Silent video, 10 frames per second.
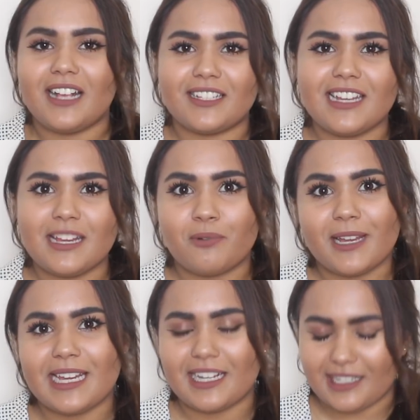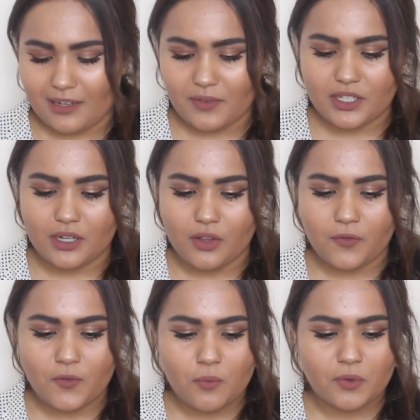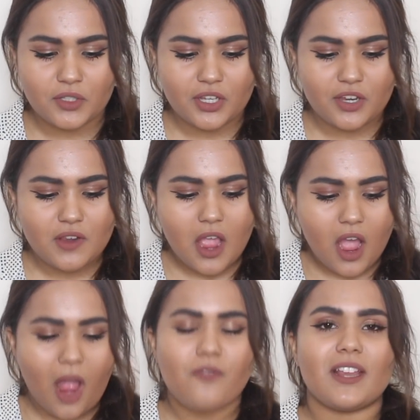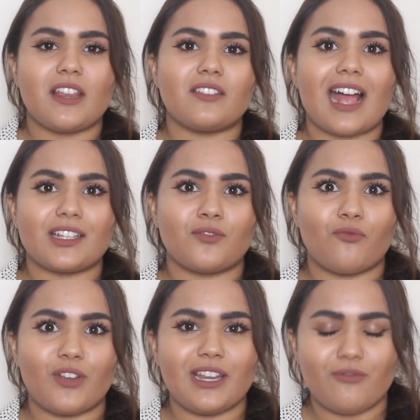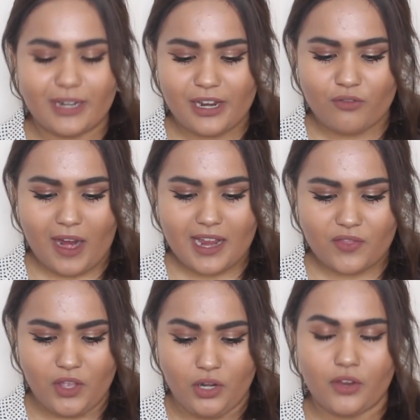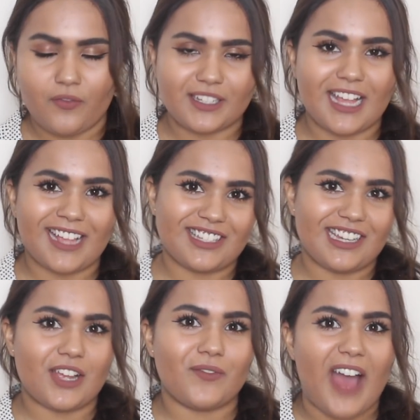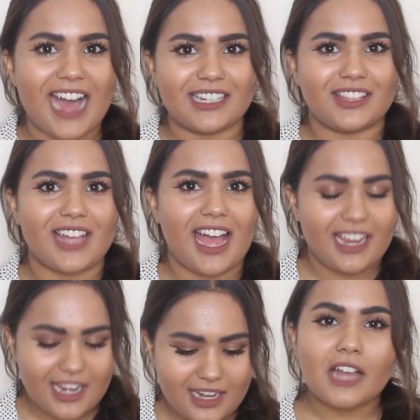a sneak peek and something to look forward to, I think that that's really great that Look Fantastic have added that in.